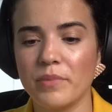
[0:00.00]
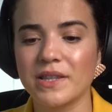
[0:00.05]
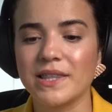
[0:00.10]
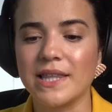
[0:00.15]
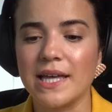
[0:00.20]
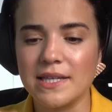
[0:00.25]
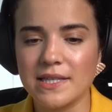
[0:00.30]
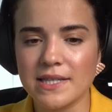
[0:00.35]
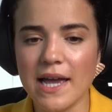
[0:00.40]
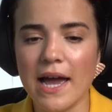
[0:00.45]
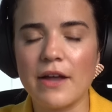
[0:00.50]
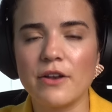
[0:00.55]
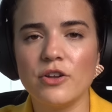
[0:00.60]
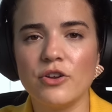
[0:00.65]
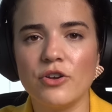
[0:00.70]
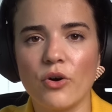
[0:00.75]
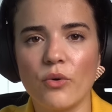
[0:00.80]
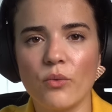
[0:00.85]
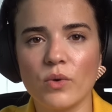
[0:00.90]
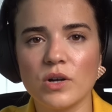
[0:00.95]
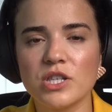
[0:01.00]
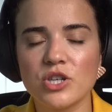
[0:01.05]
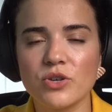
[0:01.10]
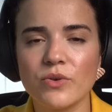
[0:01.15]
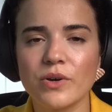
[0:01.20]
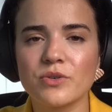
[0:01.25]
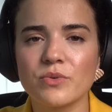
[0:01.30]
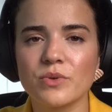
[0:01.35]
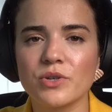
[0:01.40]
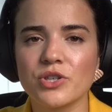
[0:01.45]
they said, you know, once you
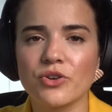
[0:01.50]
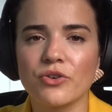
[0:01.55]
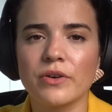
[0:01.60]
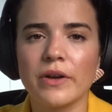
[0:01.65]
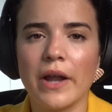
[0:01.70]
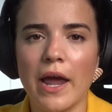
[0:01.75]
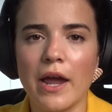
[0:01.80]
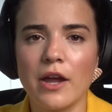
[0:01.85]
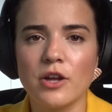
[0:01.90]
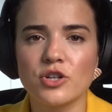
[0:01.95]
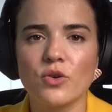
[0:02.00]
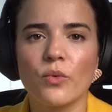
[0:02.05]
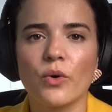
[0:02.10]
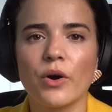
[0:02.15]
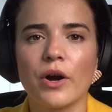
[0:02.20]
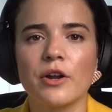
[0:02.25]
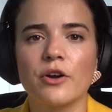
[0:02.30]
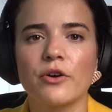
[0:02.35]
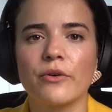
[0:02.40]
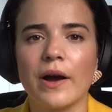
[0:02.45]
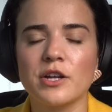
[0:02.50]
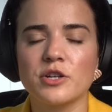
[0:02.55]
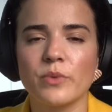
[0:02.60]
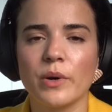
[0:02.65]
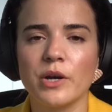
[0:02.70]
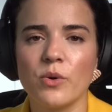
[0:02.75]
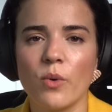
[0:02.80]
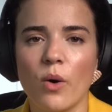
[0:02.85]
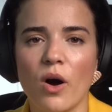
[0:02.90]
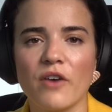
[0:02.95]
get to a certain age, we're going to
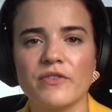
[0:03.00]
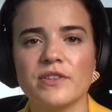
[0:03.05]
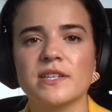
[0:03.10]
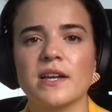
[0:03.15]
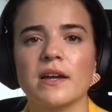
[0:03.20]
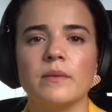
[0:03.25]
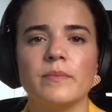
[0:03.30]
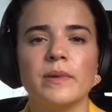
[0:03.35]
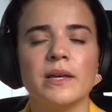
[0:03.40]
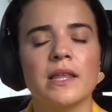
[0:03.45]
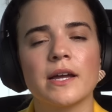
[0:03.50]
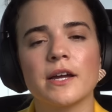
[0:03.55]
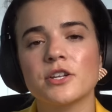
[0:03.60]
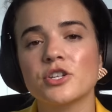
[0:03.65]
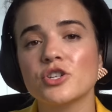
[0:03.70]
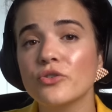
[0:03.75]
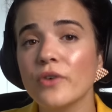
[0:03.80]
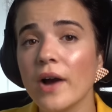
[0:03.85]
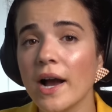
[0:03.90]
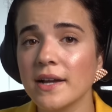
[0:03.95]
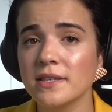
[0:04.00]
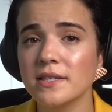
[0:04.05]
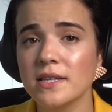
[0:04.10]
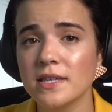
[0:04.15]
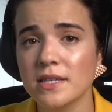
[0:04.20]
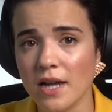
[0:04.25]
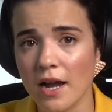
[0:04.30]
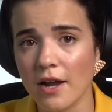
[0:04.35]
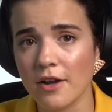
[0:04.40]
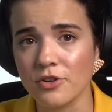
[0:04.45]
graduate you off. It's going to be like a Degrassi
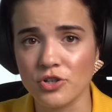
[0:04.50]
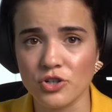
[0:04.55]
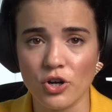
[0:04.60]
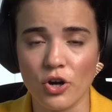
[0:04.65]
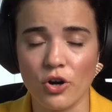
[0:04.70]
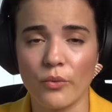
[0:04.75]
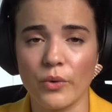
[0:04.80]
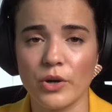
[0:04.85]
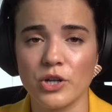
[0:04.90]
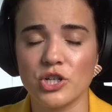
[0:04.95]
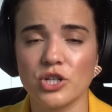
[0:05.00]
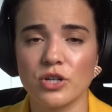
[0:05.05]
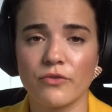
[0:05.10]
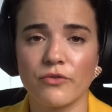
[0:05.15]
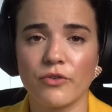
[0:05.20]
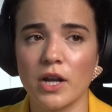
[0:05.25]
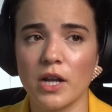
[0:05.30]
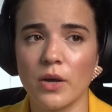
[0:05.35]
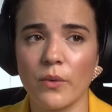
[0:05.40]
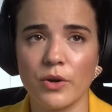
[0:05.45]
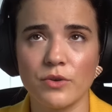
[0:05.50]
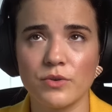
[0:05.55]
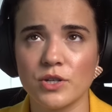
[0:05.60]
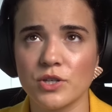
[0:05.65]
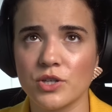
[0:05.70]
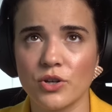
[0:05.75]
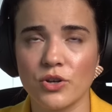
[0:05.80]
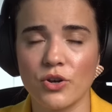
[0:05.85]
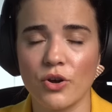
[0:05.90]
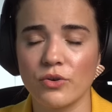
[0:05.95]
style show, which for anyone who
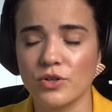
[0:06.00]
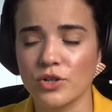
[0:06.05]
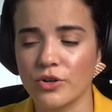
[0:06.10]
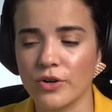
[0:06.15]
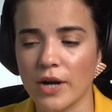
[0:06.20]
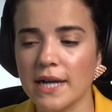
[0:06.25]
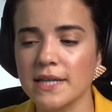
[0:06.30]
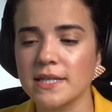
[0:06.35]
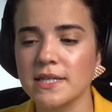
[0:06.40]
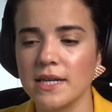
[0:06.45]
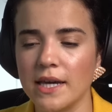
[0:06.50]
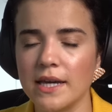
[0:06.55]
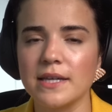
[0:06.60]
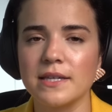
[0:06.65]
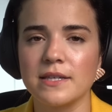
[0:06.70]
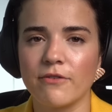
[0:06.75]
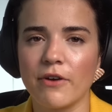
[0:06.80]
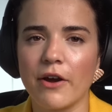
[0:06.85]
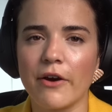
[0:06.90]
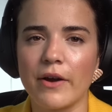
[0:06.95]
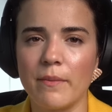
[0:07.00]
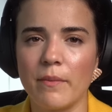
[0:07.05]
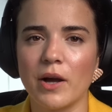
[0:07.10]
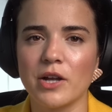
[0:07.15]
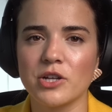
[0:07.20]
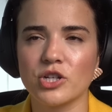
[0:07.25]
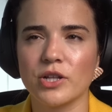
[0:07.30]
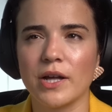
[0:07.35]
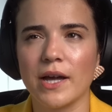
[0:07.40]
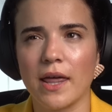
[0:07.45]
doesn't know, Degrassi is very
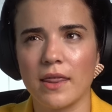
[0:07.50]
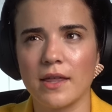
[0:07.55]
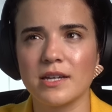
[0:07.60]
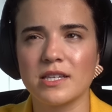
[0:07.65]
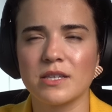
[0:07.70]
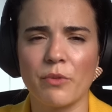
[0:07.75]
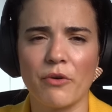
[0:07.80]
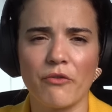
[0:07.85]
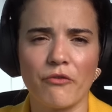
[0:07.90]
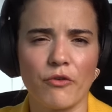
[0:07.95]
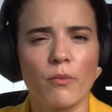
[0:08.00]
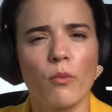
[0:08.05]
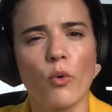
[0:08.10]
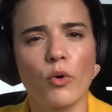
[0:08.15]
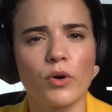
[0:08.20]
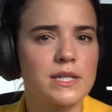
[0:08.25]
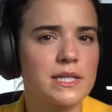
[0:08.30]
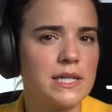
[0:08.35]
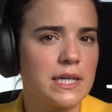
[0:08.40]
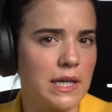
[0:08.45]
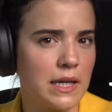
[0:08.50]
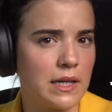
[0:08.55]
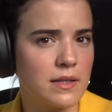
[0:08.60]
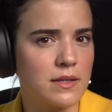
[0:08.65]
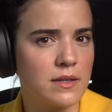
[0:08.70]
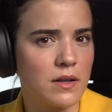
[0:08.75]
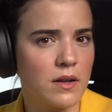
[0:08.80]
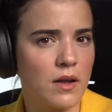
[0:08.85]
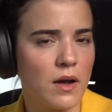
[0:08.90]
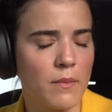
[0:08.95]
much like this, but for more
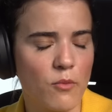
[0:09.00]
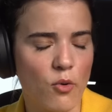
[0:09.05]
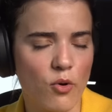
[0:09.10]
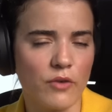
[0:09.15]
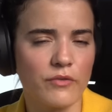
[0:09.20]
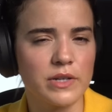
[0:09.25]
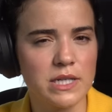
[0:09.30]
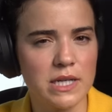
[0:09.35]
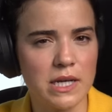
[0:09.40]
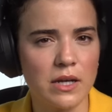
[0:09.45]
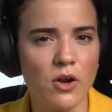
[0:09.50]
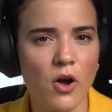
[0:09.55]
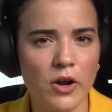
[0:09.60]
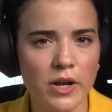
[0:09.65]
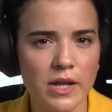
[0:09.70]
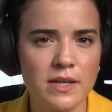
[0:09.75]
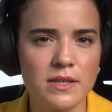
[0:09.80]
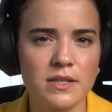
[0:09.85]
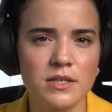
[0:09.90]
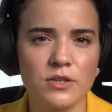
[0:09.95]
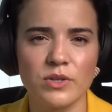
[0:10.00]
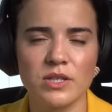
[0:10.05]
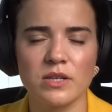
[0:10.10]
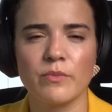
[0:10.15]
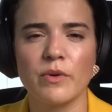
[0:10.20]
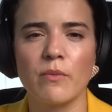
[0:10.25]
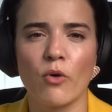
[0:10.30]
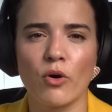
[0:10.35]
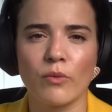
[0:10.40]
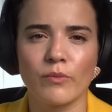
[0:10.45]
of a teen audience. So it's a
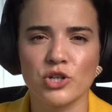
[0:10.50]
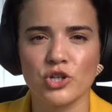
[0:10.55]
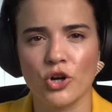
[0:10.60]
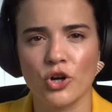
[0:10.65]
bit more mature